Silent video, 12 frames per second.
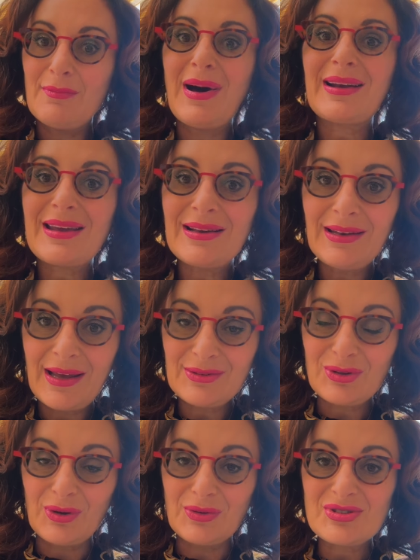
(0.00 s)
Maria
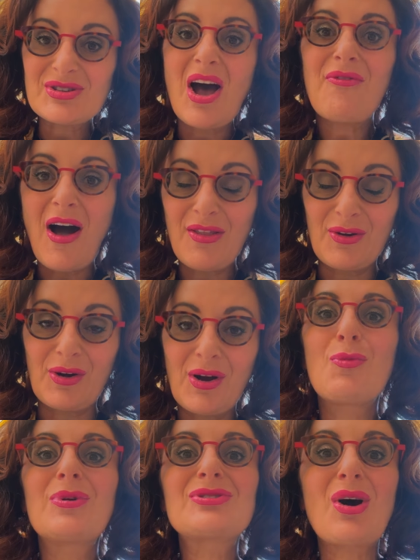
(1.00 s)
Leto's father,
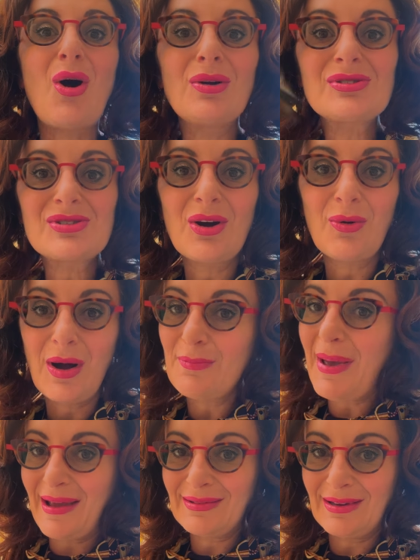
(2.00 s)
was also
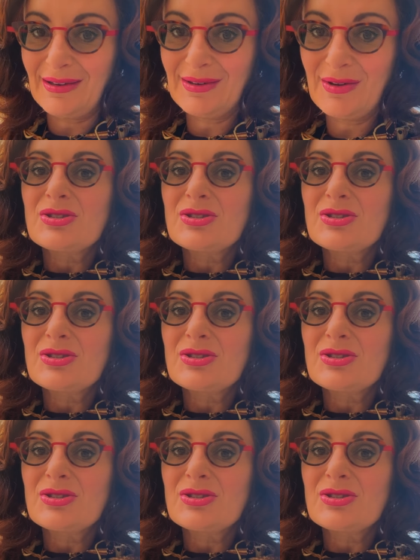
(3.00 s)
abandoned.